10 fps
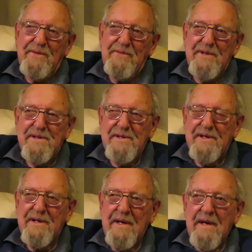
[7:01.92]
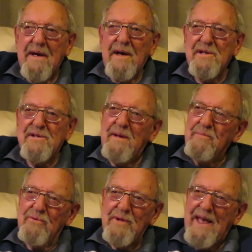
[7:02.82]
of this
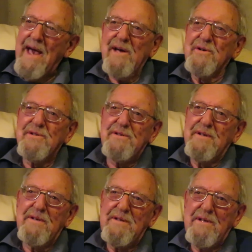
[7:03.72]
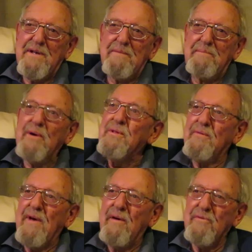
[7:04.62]
assembled chaos that both
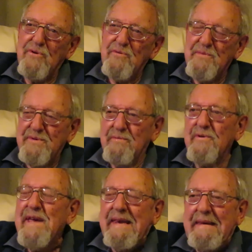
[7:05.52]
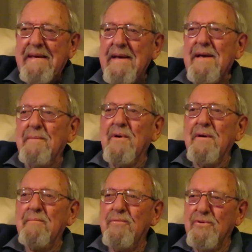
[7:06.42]
of our rooms were in,
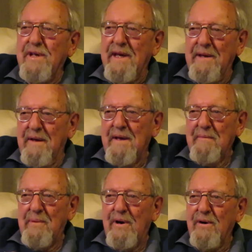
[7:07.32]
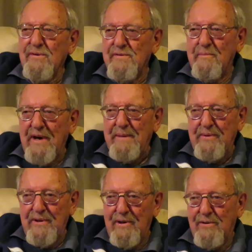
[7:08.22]
by putting piles of
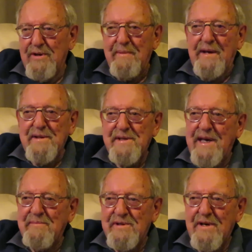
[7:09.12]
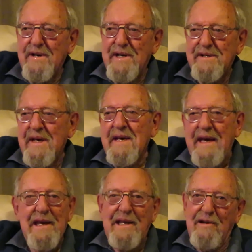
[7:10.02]
paper that looked about the same size
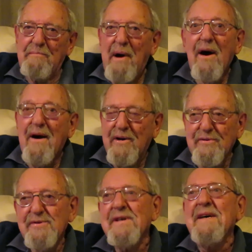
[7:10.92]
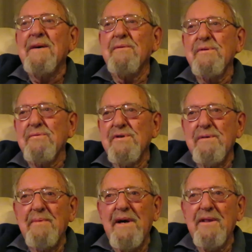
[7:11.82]
in little piles, which was
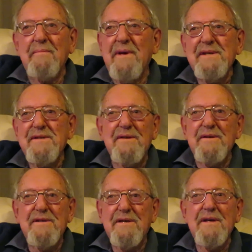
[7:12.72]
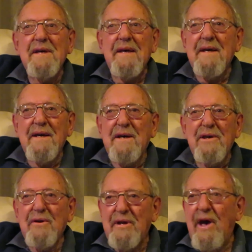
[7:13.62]
about the best that
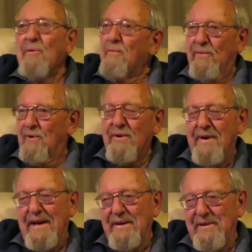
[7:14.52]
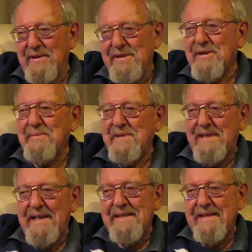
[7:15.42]
you could hope for under the
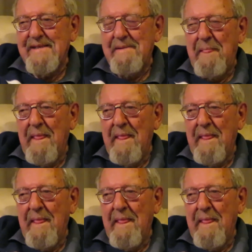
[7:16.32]
circumstances.